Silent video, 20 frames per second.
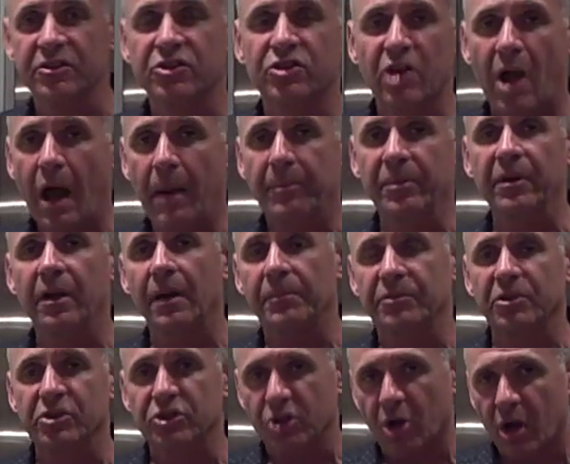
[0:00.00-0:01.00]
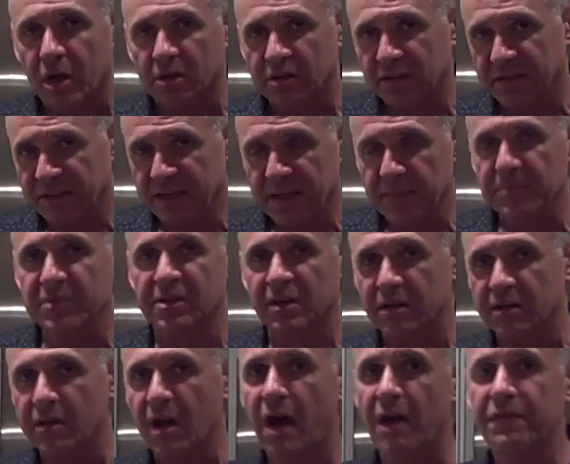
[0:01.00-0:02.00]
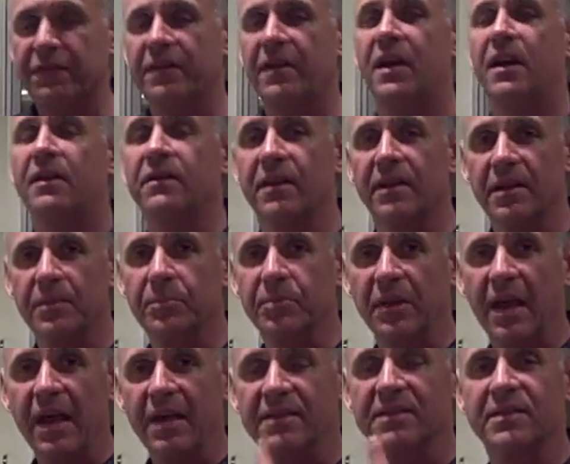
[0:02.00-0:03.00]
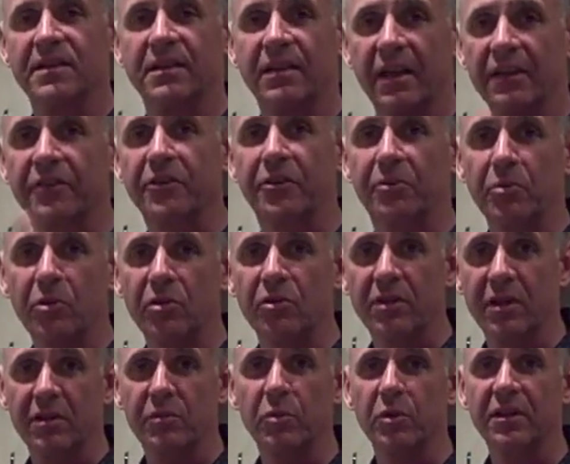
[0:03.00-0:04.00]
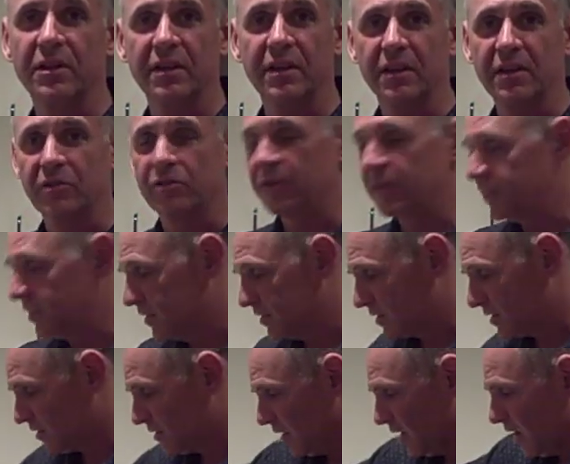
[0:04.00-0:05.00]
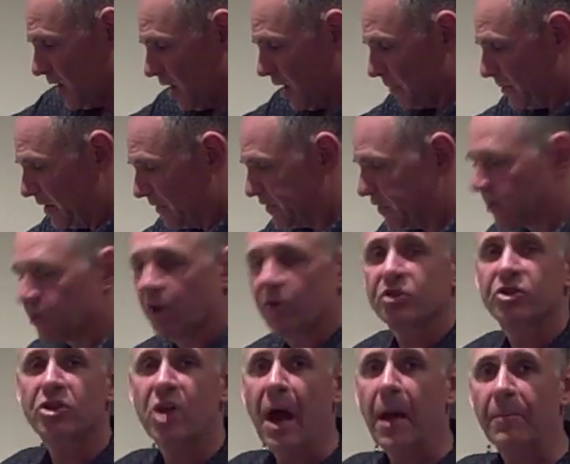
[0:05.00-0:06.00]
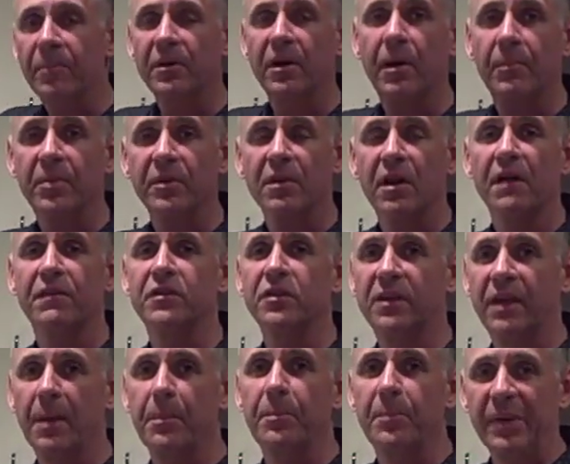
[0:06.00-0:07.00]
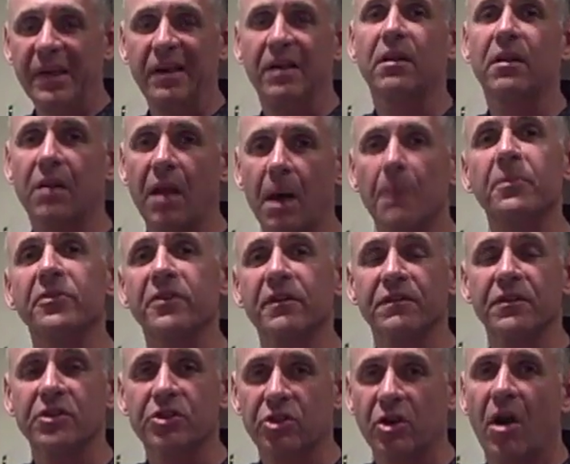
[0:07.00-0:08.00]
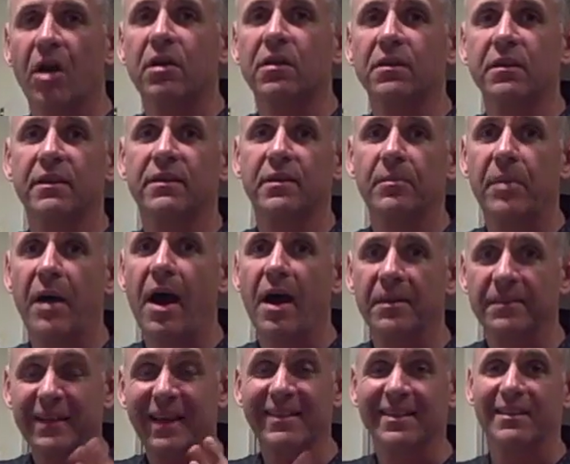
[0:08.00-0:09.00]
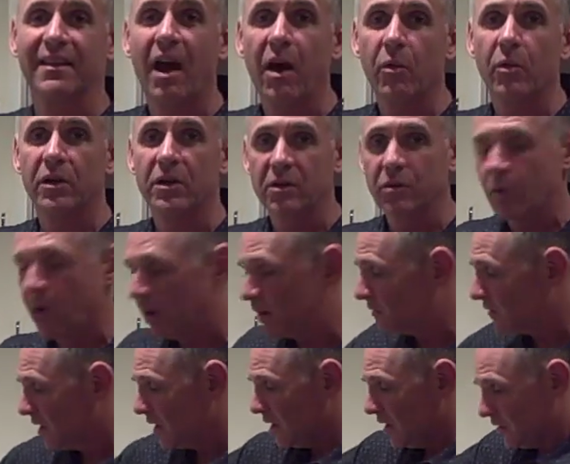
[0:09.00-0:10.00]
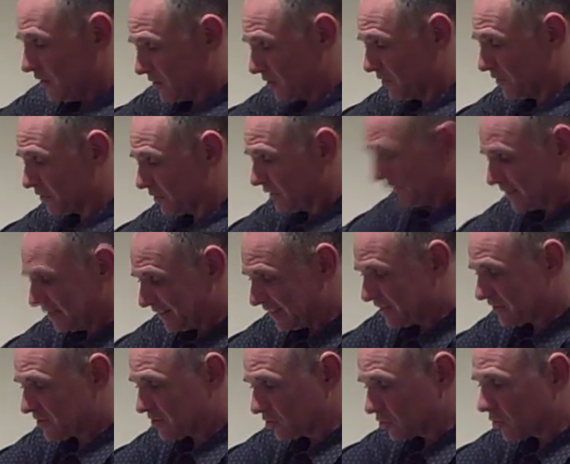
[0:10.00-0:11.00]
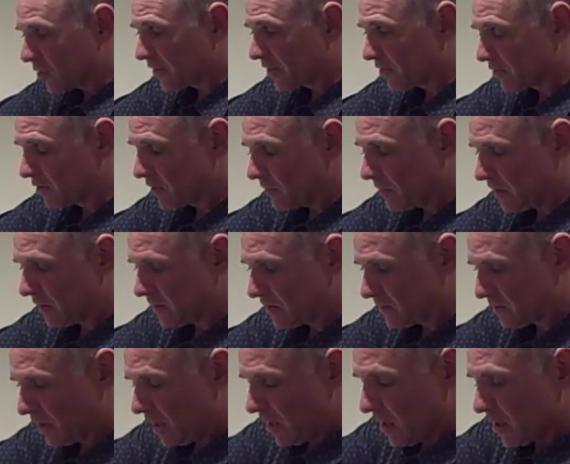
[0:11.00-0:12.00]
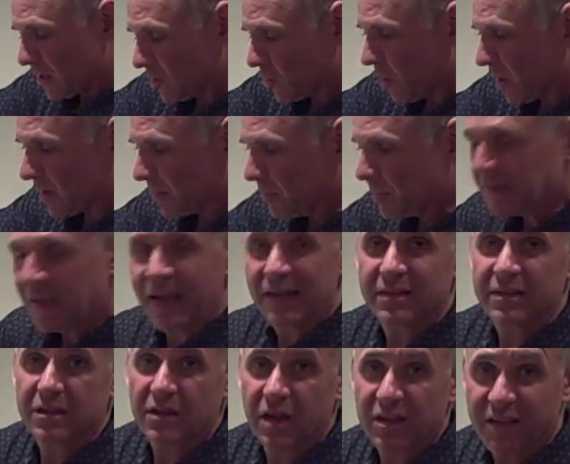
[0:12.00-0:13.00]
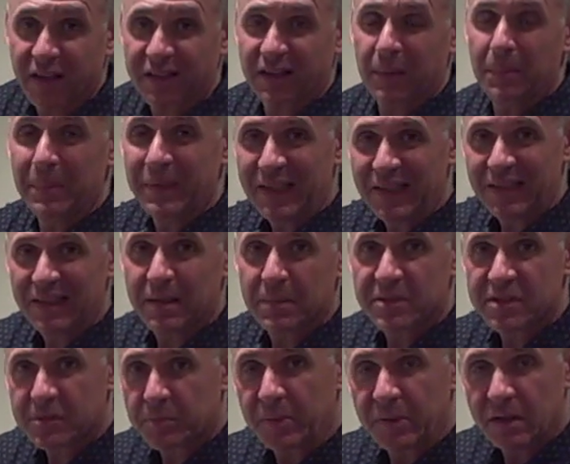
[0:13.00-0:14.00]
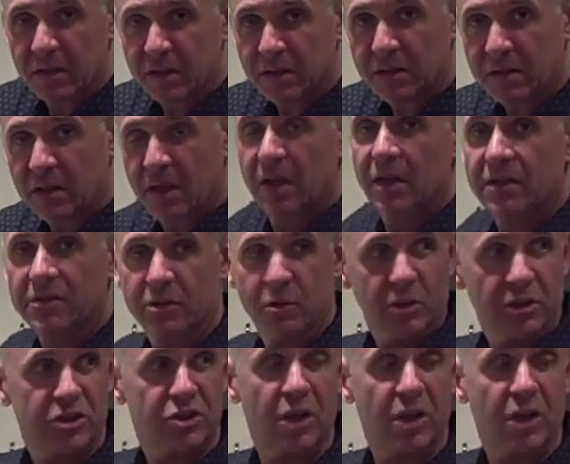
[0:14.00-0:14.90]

is chopping up the chocolate nibs enough that it blends and gets smooth in with the ingredients. If you don't chop it up enough, you get big clumps of the chocolate at the bottom. That's not what you want. So for at least 2 or 3 minutes, you want to blend it on like a medium speed so it